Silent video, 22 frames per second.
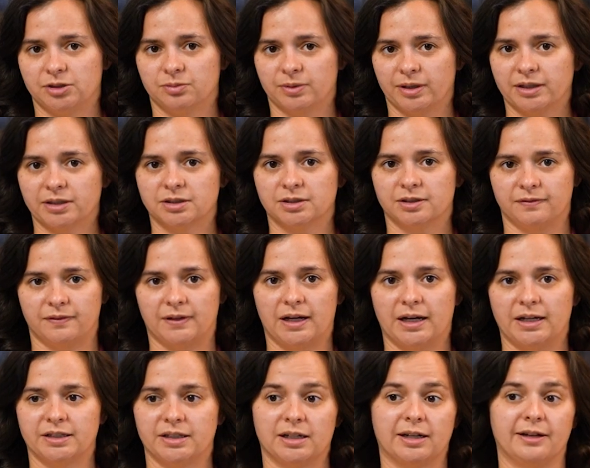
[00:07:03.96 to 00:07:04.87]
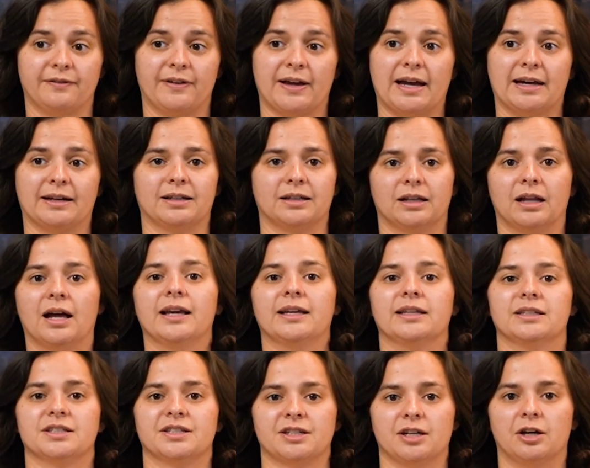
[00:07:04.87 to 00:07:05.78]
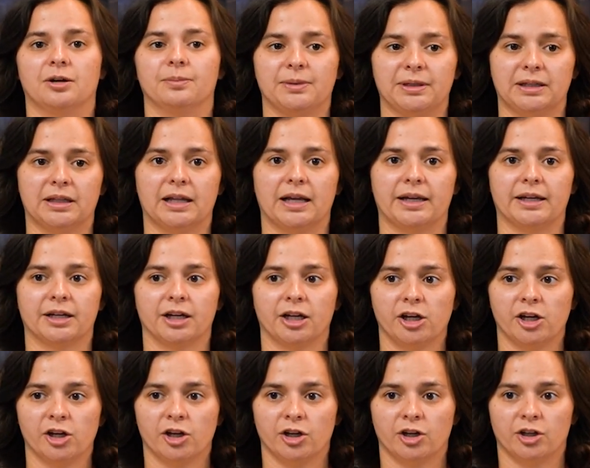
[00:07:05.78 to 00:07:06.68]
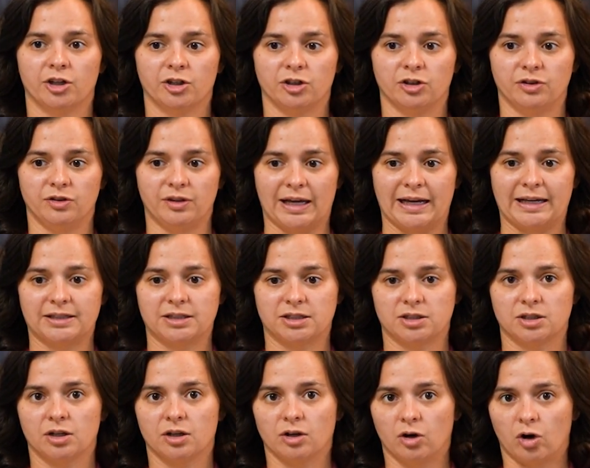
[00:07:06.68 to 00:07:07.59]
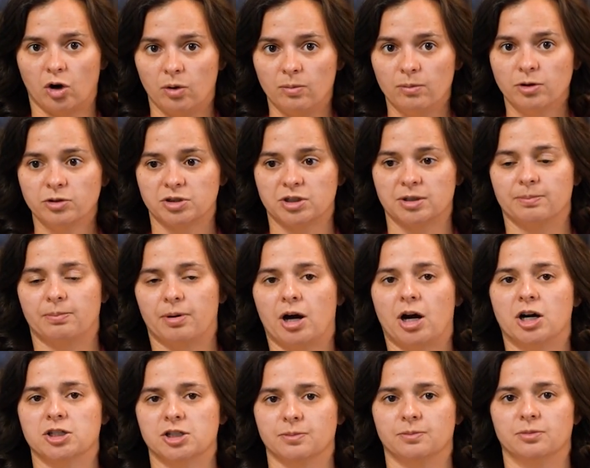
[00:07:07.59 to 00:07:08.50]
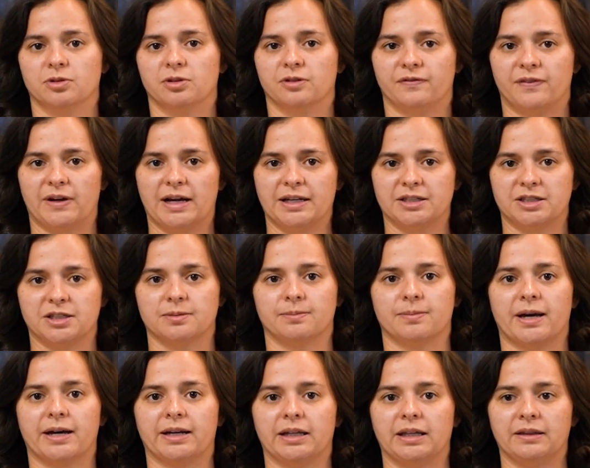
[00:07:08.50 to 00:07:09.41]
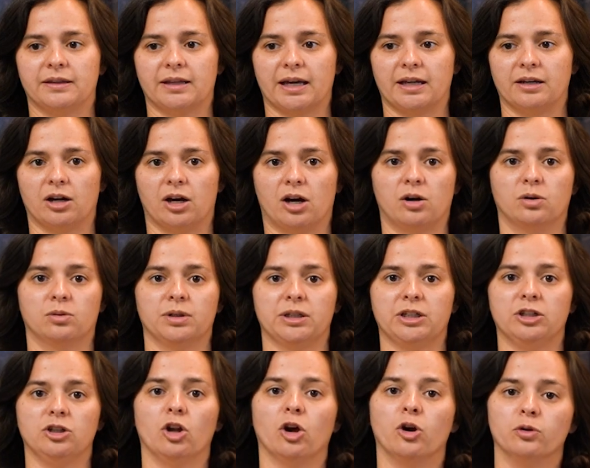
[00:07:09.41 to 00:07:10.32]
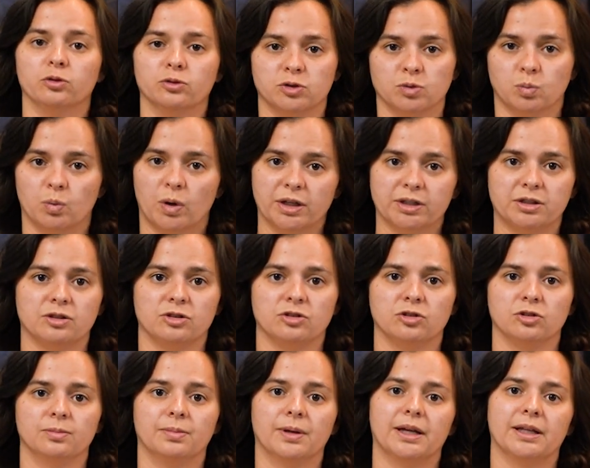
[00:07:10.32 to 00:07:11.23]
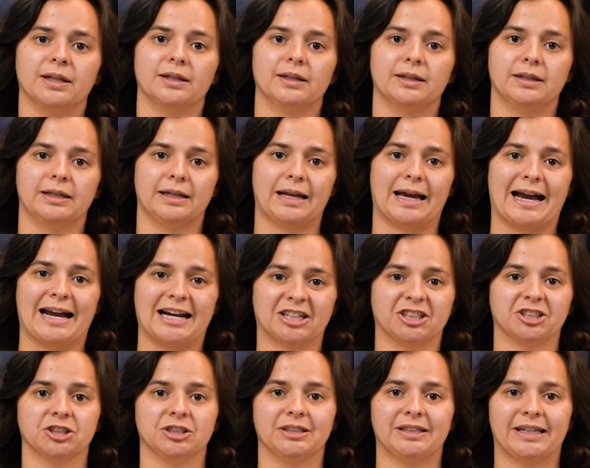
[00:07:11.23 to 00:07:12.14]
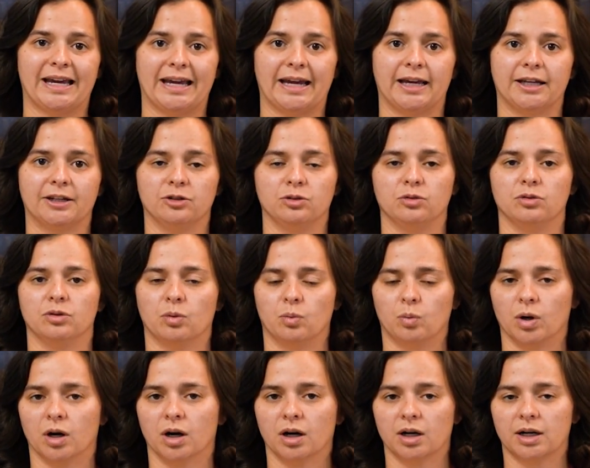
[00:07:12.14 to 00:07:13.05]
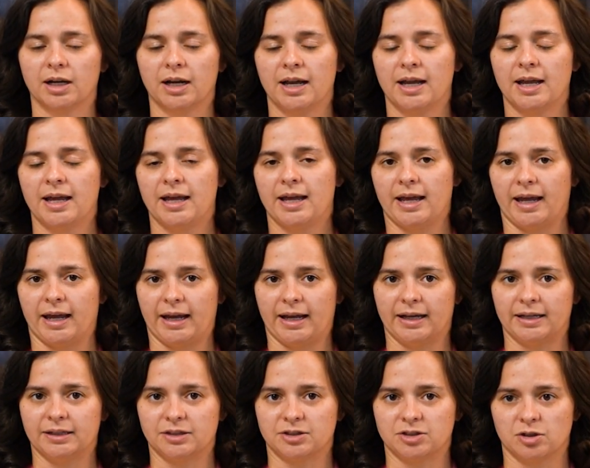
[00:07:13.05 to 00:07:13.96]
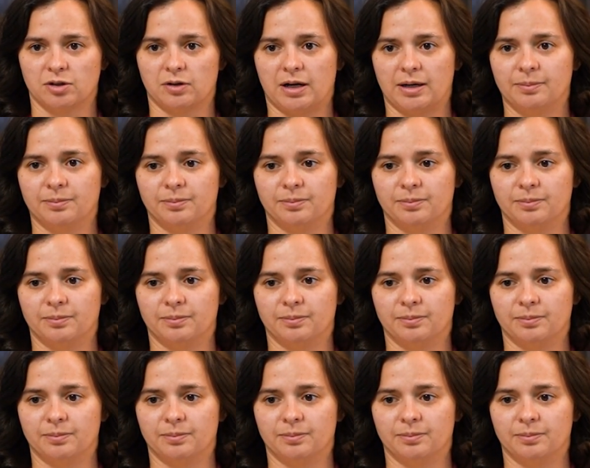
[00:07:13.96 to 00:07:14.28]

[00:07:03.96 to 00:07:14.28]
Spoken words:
rare to find. And I've had clients tell me, like, that's almost impossible to find somebody that not only knows what to do, but then actually can do the work. And so